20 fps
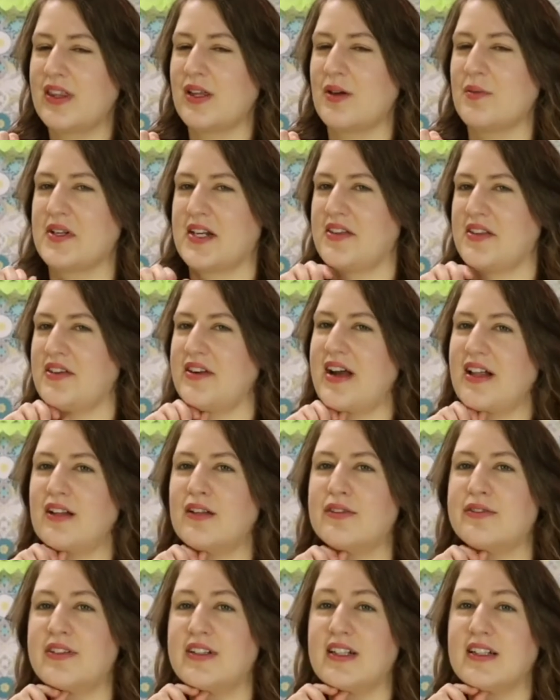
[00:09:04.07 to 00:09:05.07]
another
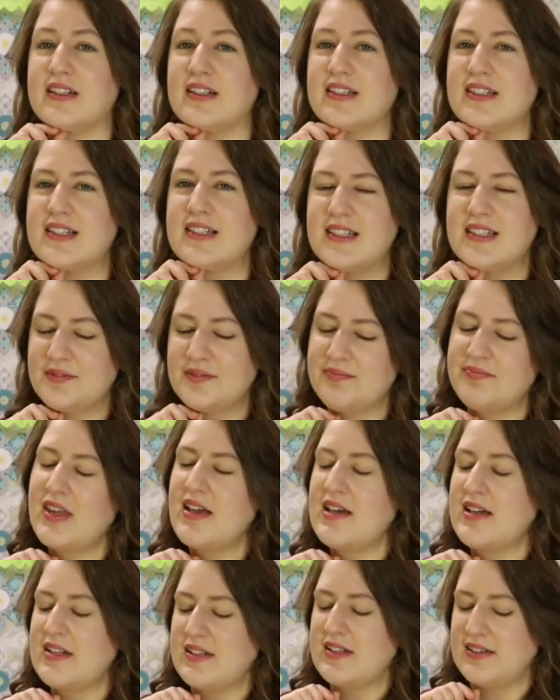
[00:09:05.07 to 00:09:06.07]
elephant.
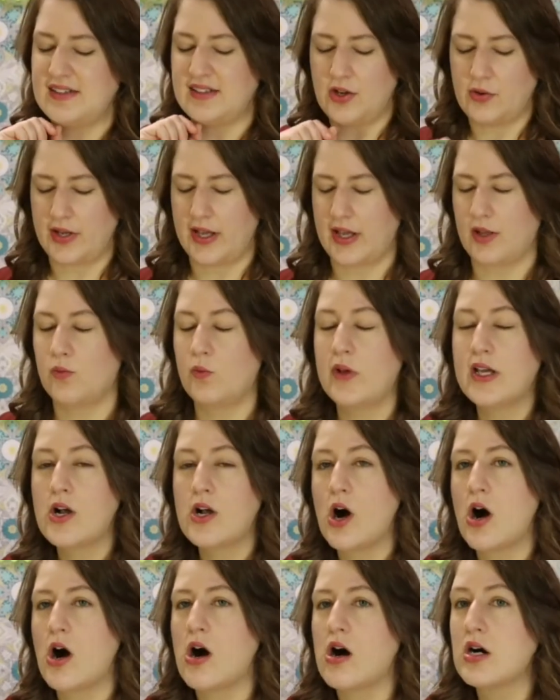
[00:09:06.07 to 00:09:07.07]
So can we
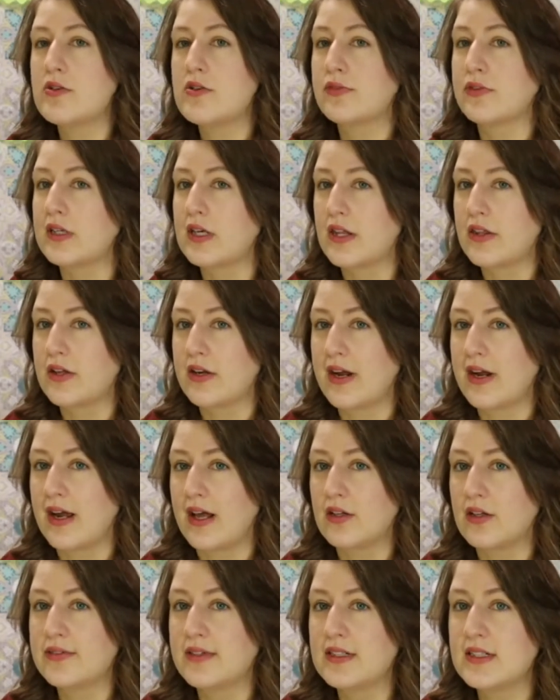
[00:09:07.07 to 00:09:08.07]
call for another
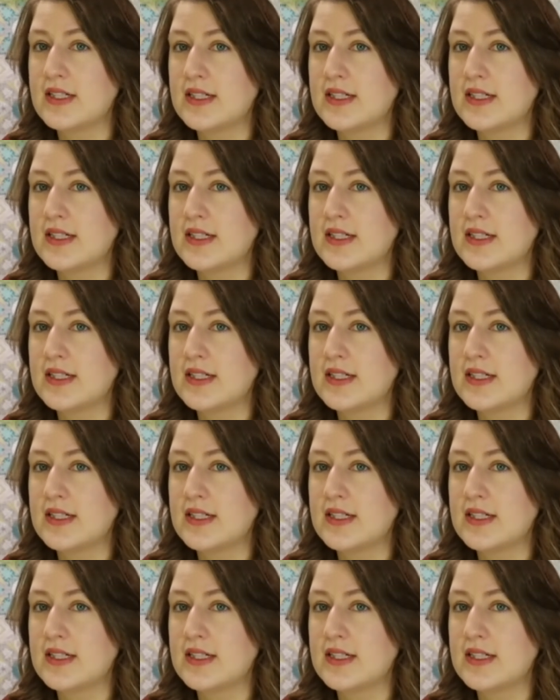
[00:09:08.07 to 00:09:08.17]
elephant?